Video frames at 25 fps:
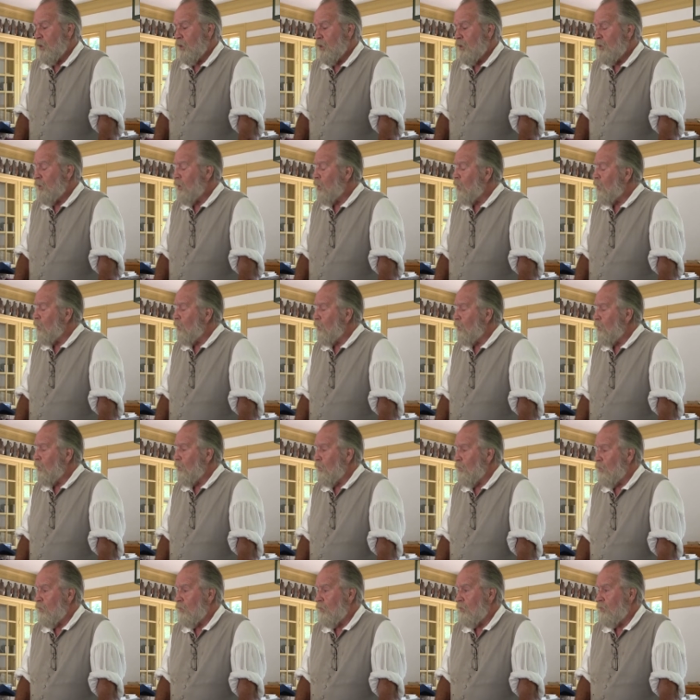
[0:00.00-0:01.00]
No
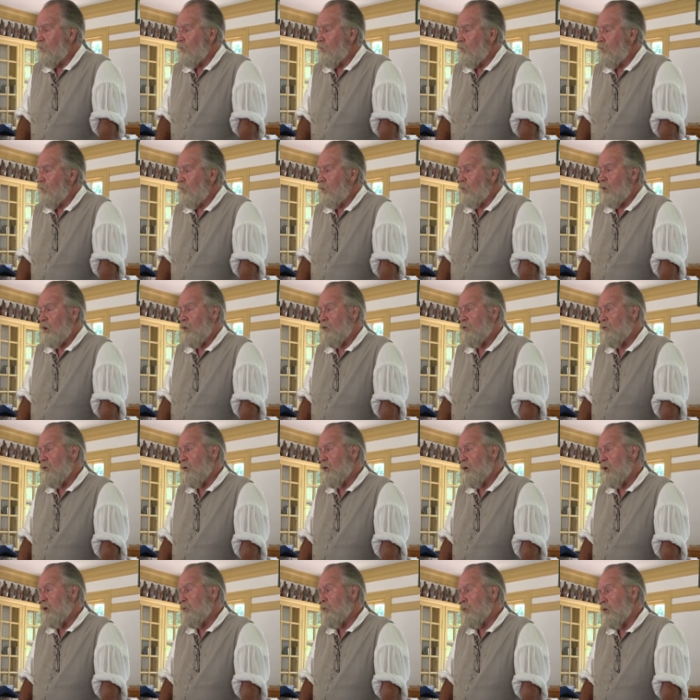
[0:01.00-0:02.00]
leather
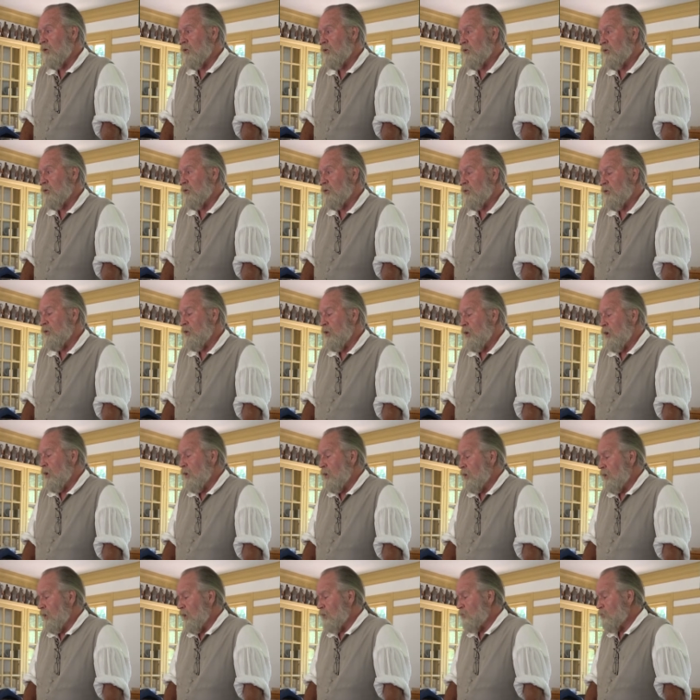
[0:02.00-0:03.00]
on that book.
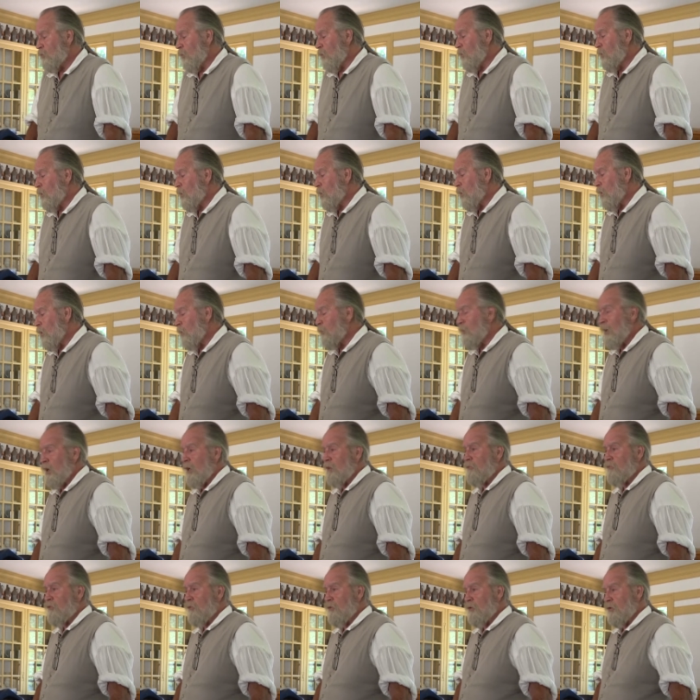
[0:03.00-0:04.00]
That's what we call a
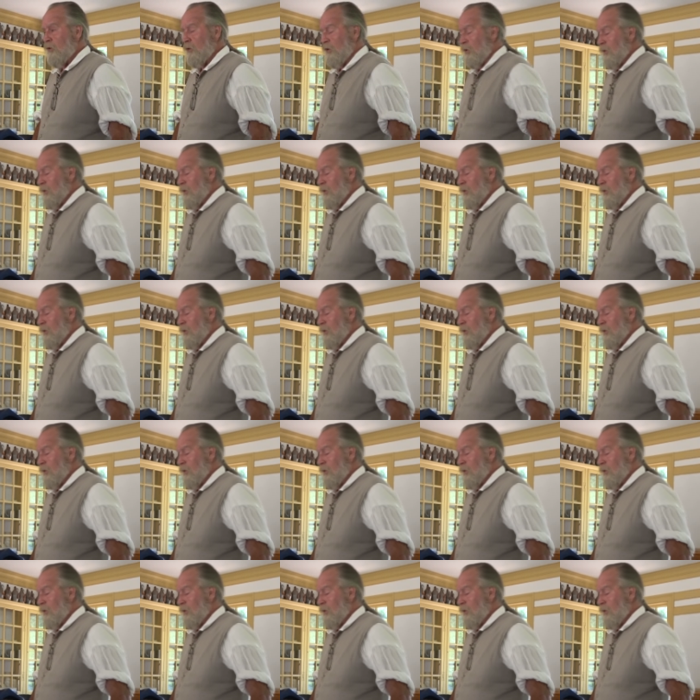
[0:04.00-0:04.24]
pamphlet.